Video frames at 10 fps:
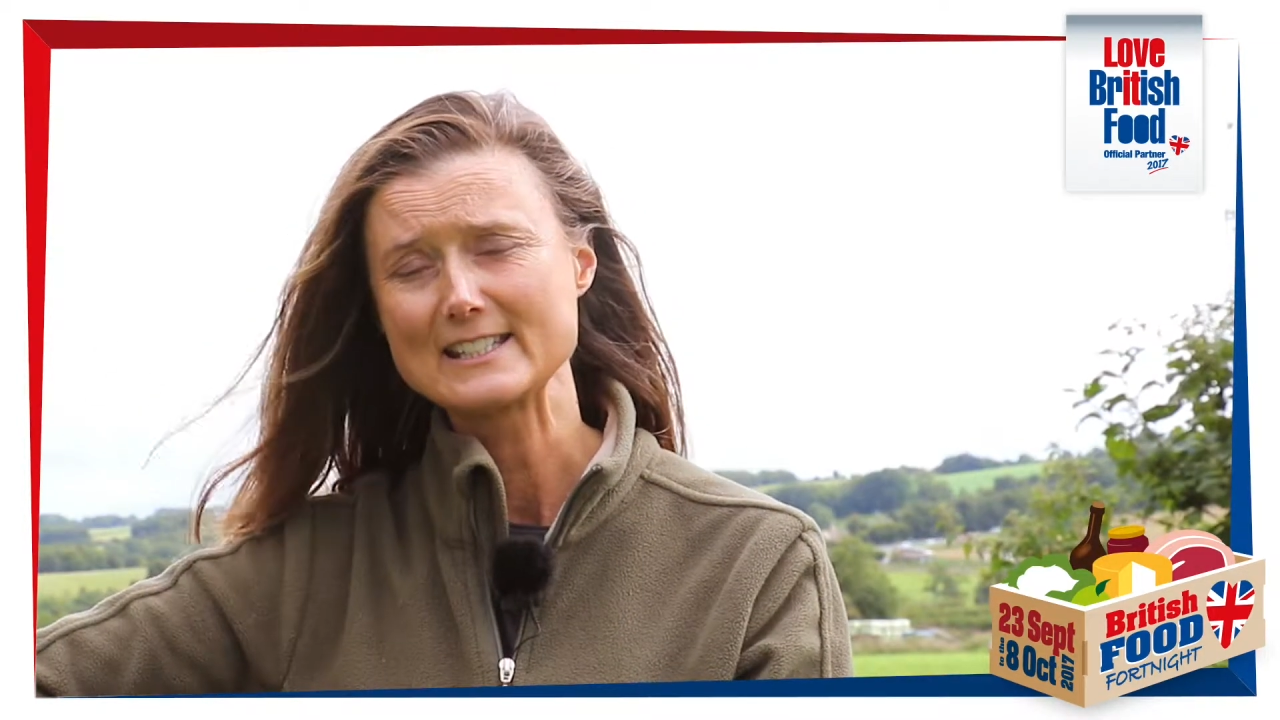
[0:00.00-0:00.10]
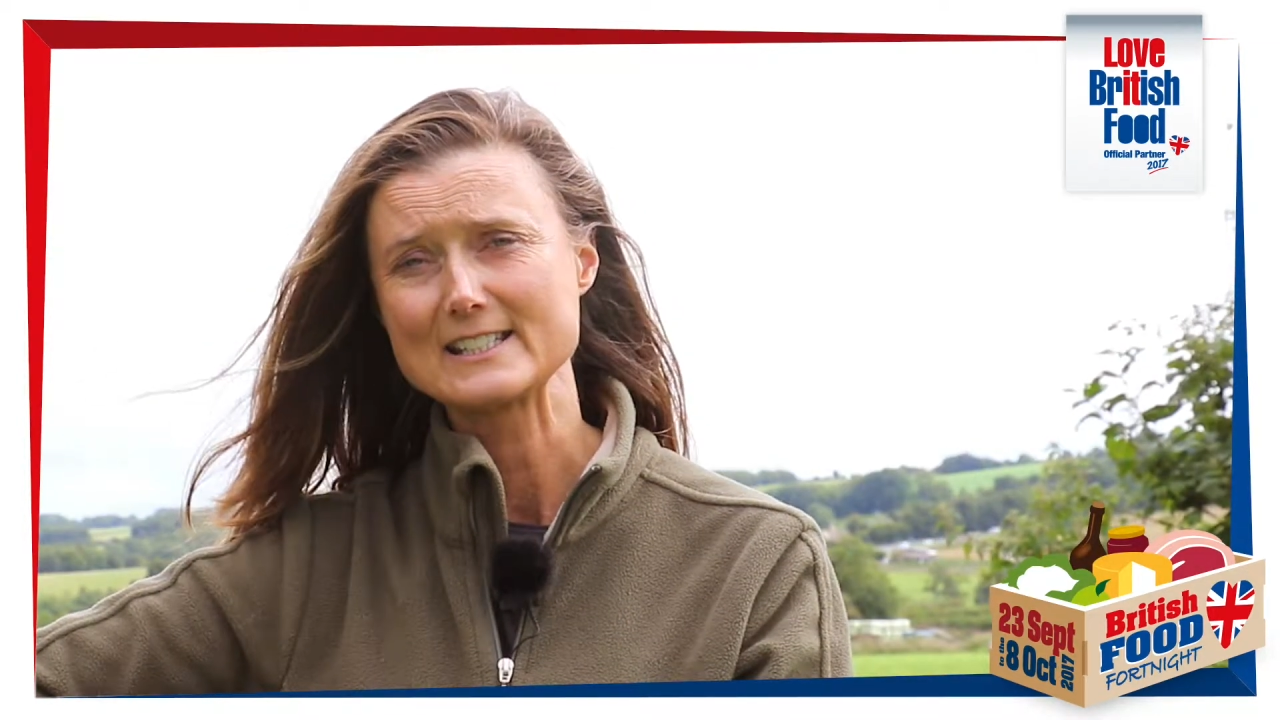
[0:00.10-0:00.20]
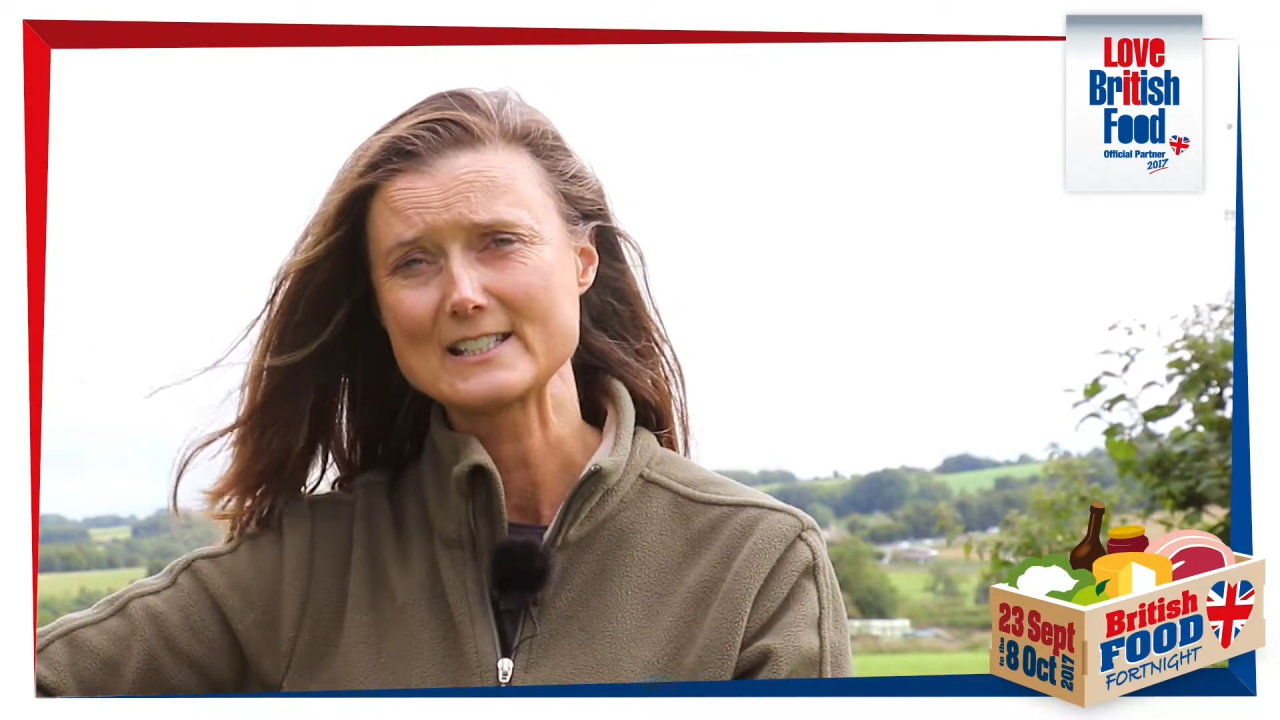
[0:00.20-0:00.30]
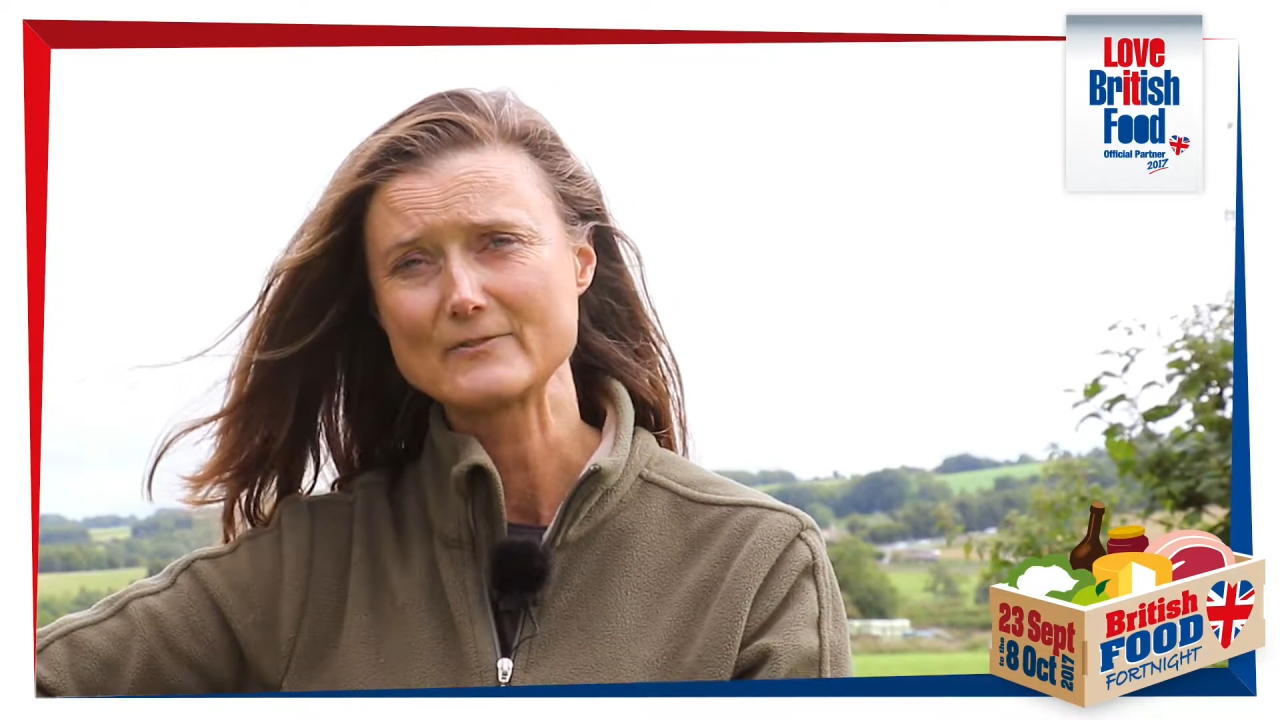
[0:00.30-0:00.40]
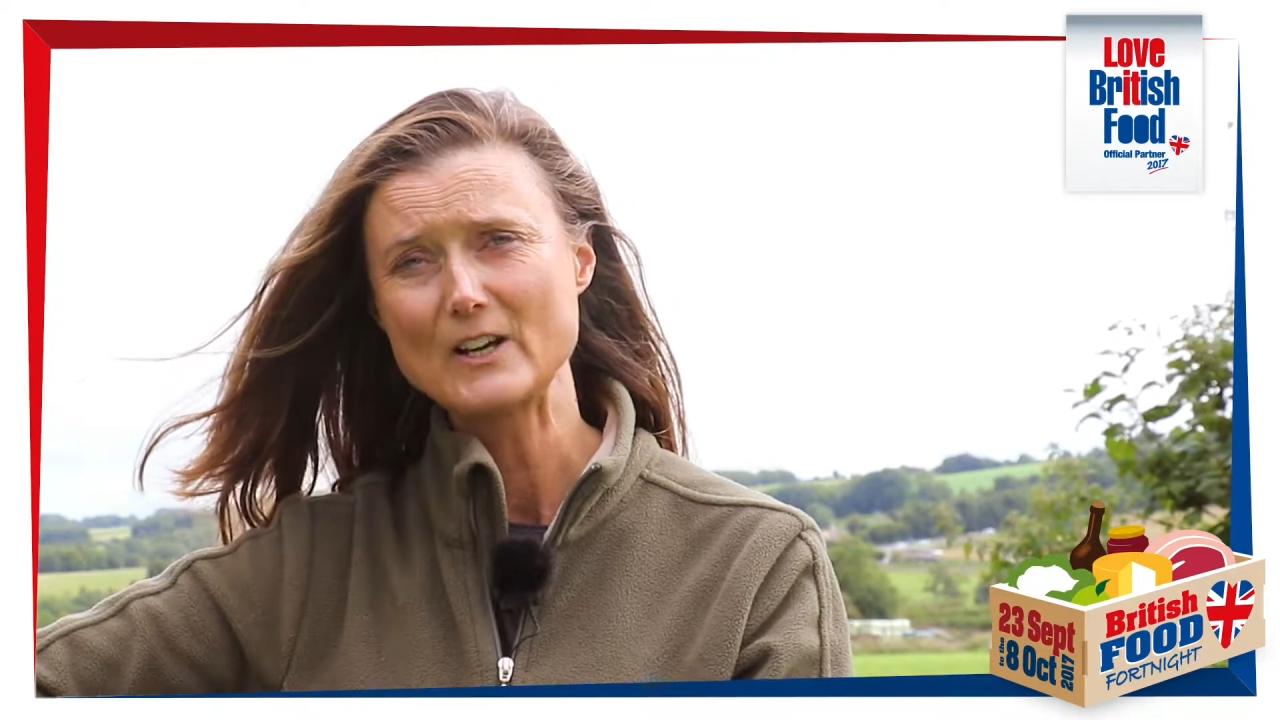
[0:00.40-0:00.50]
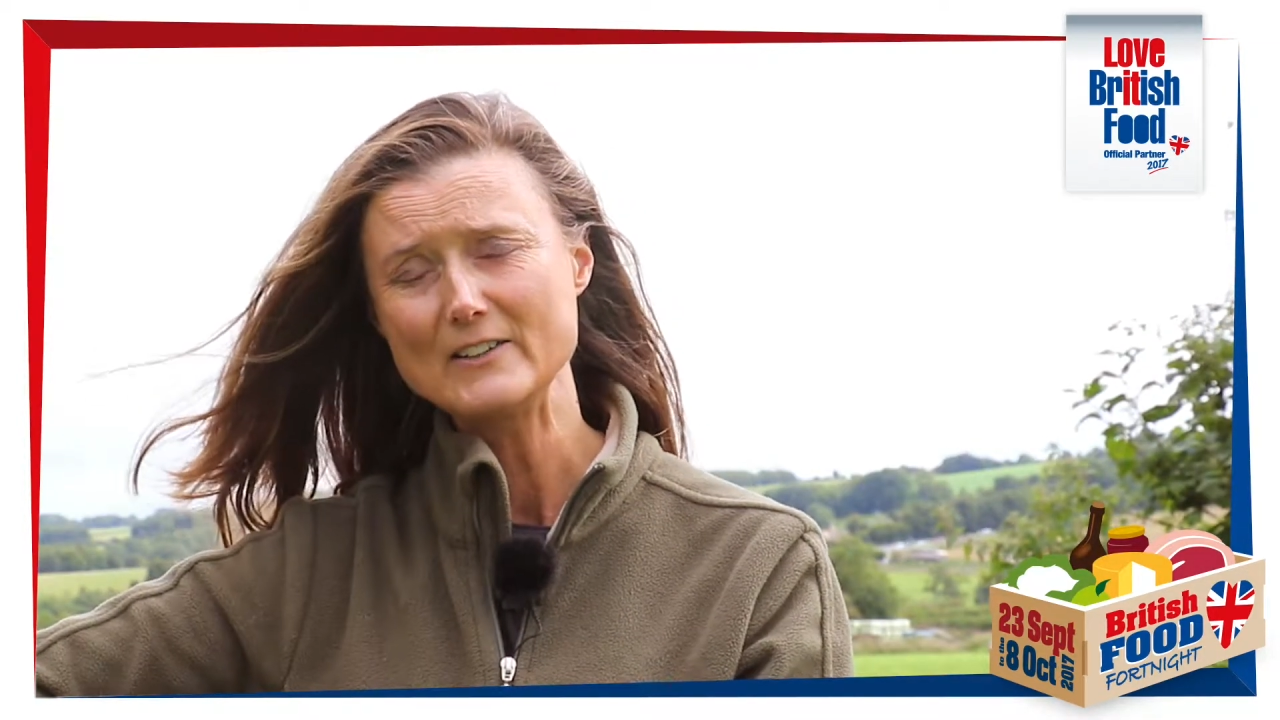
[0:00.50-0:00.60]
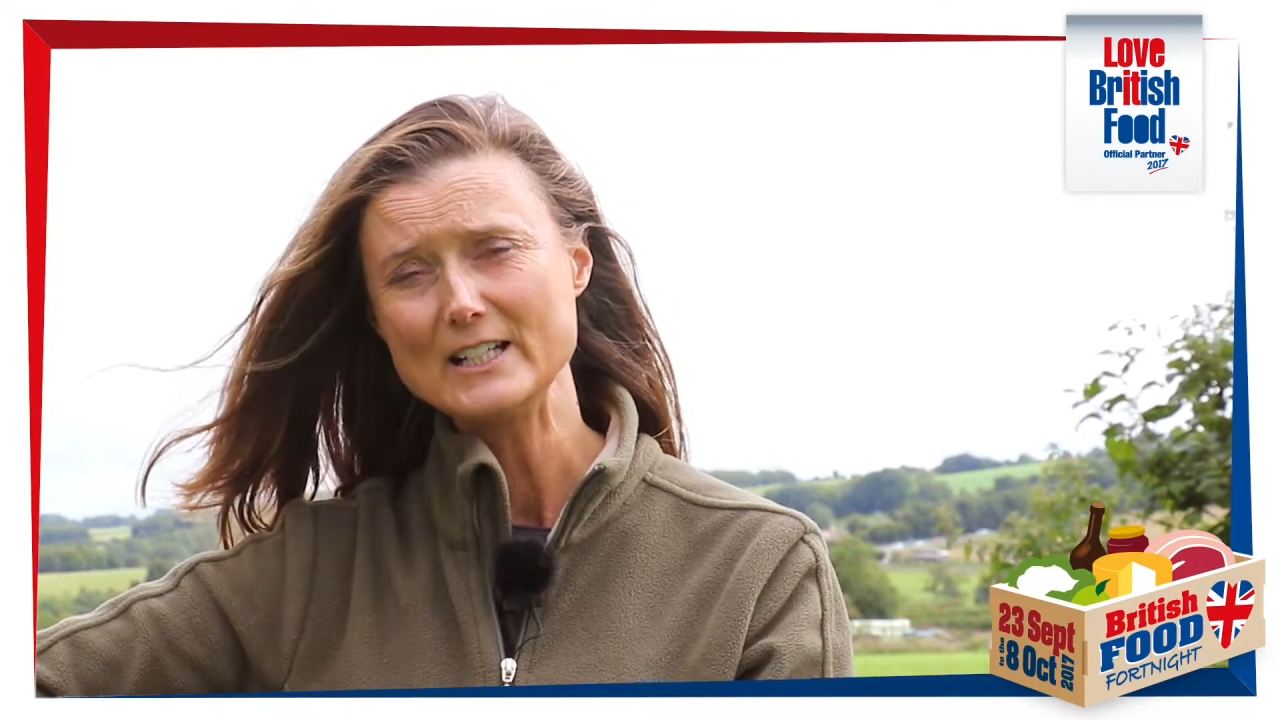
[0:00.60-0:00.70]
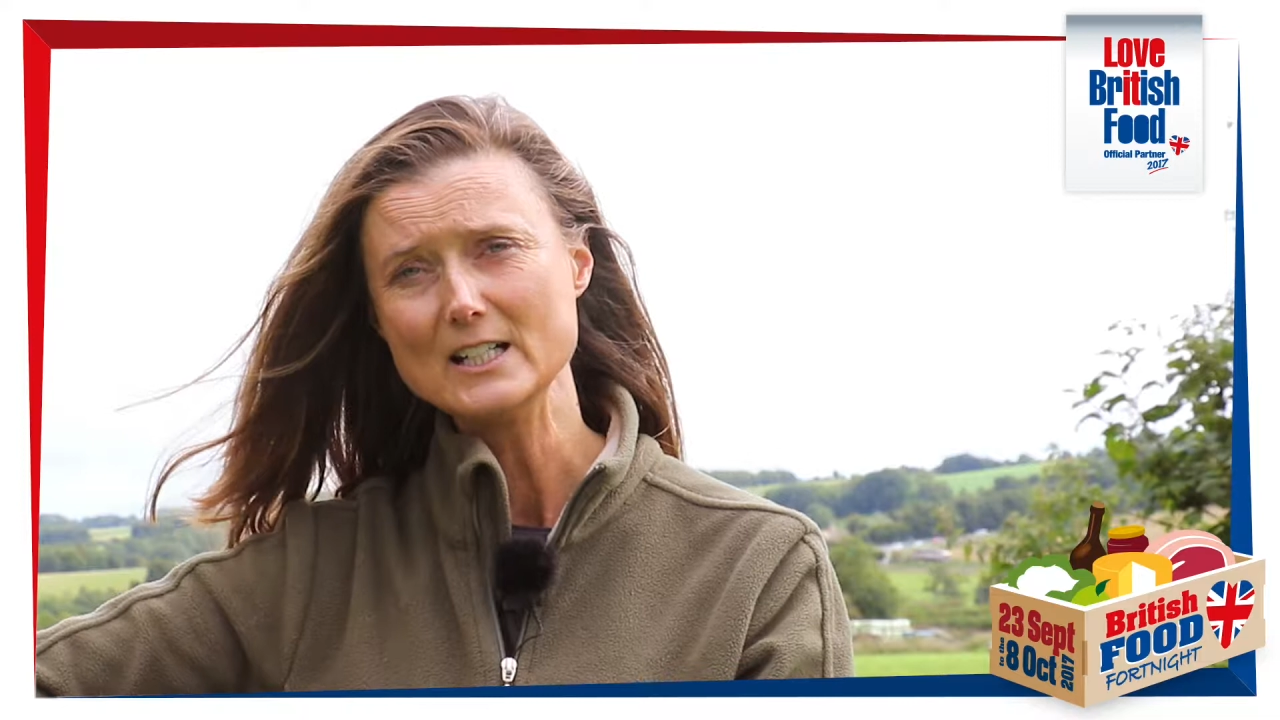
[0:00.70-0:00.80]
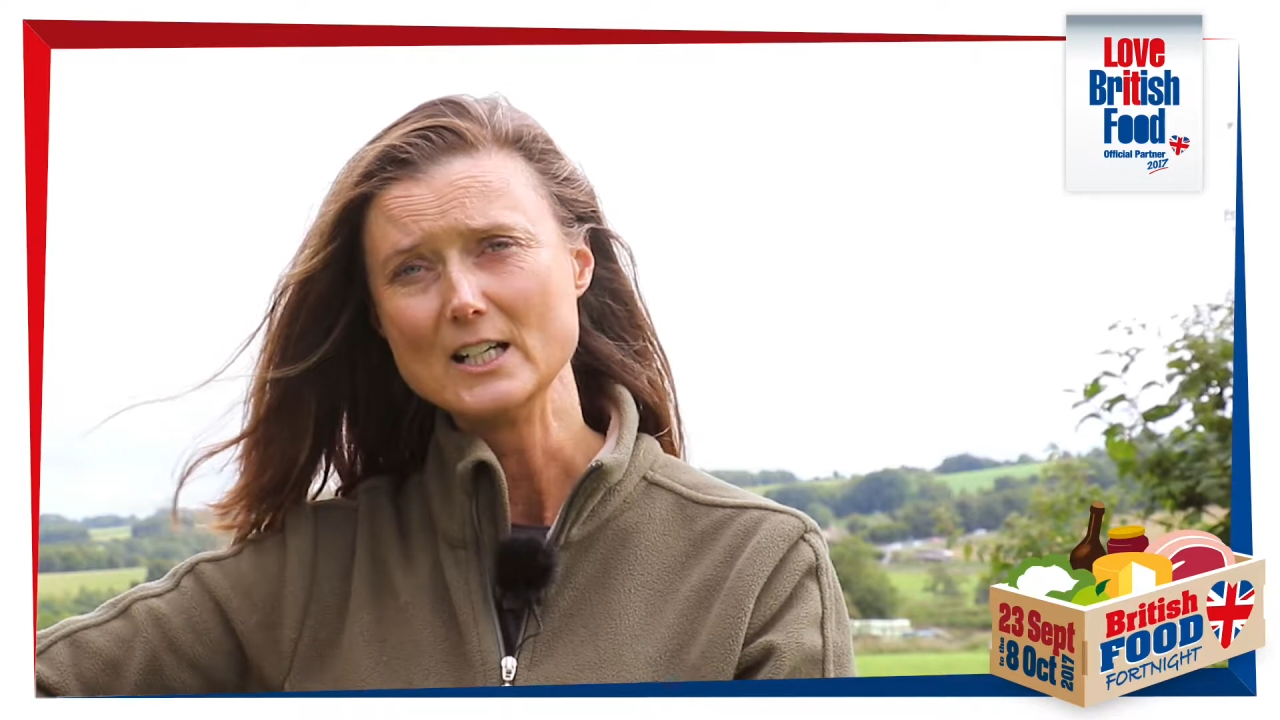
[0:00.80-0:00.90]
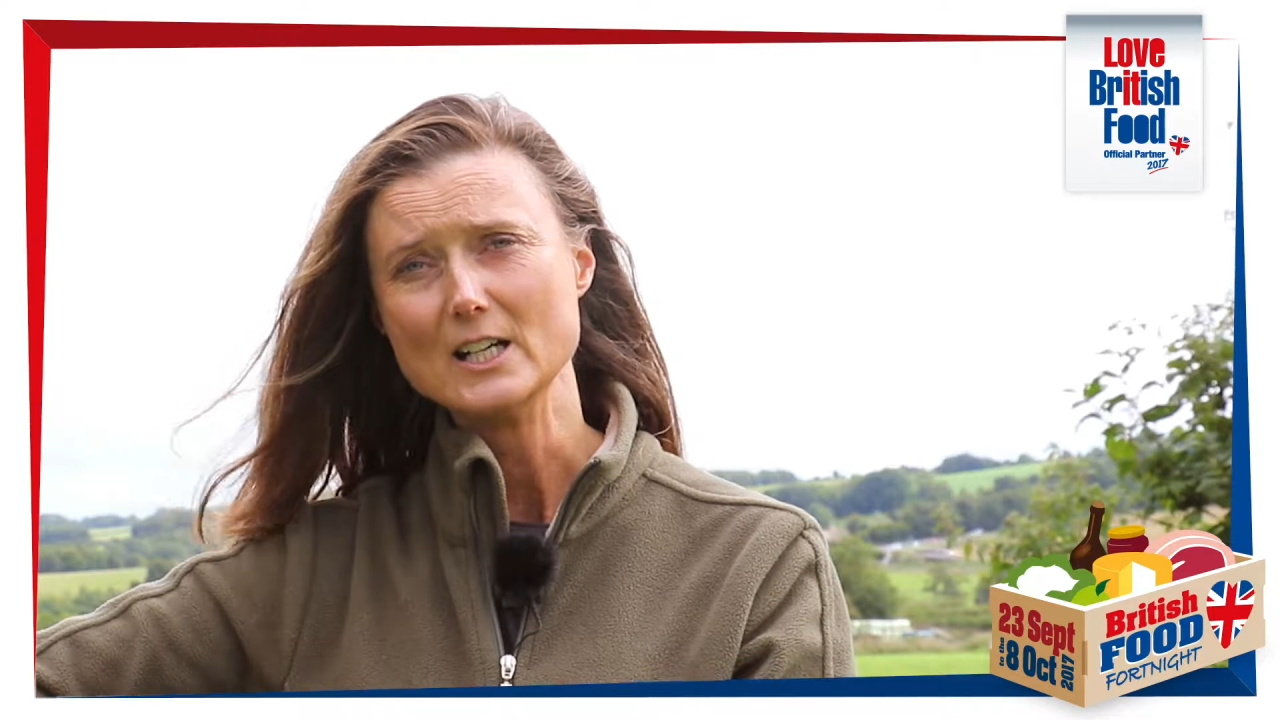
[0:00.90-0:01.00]
it's a
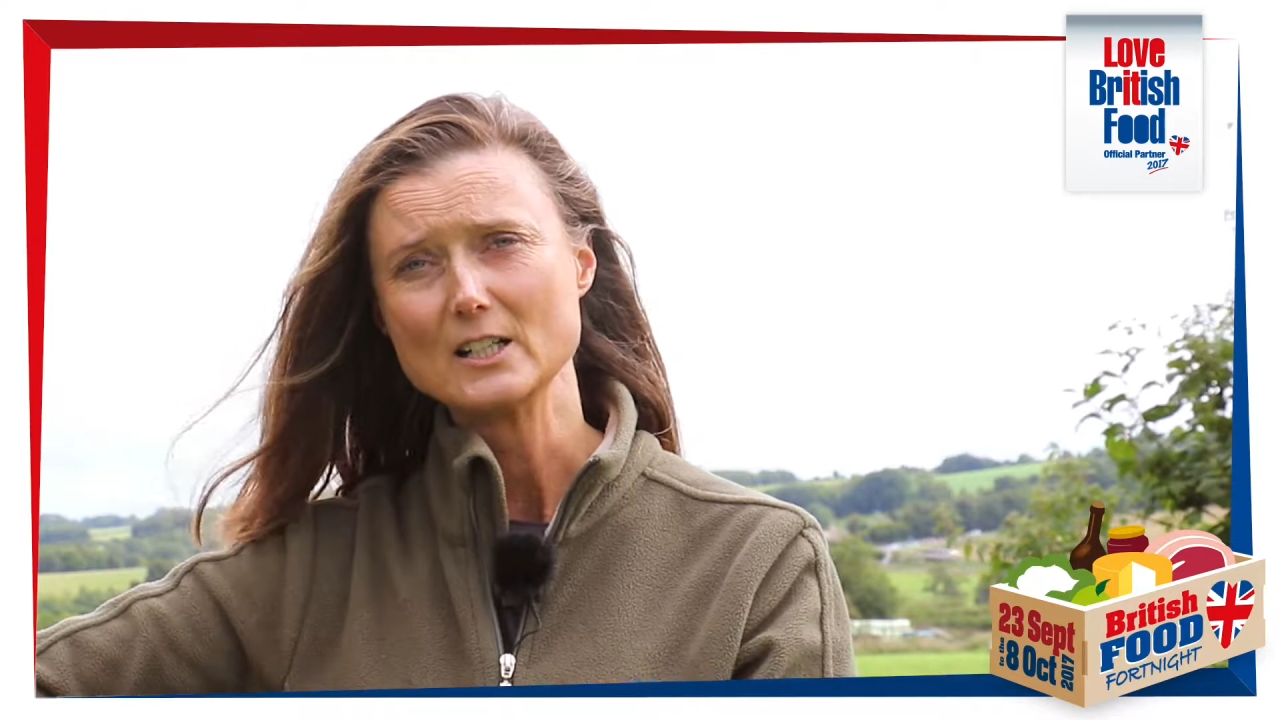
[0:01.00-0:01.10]
very